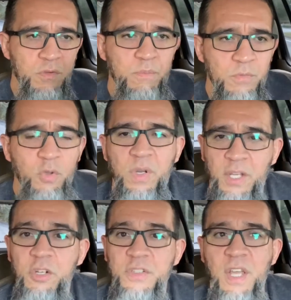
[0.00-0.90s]
doing it
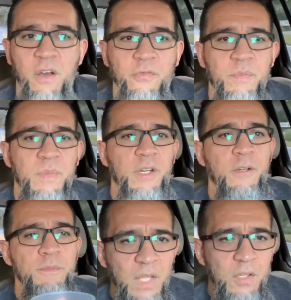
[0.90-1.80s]
yourself, you
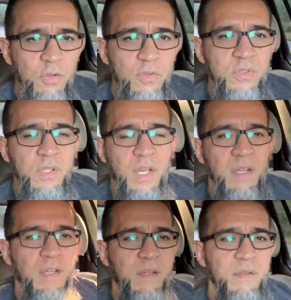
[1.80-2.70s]
know?
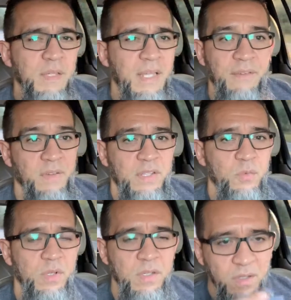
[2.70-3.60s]
I can't find the
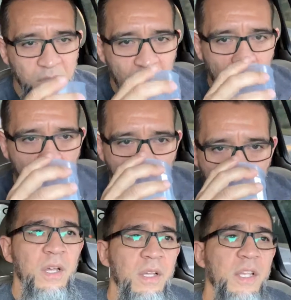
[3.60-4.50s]
word.
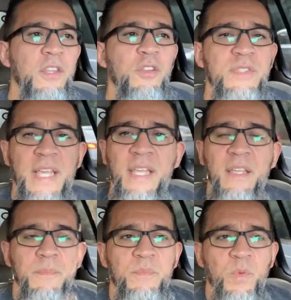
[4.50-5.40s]
Either you
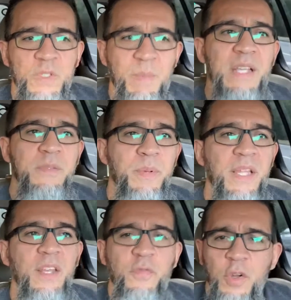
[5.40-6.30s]
taking
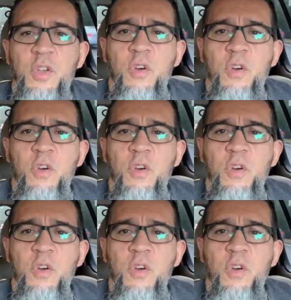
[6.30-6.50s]
responsibility for your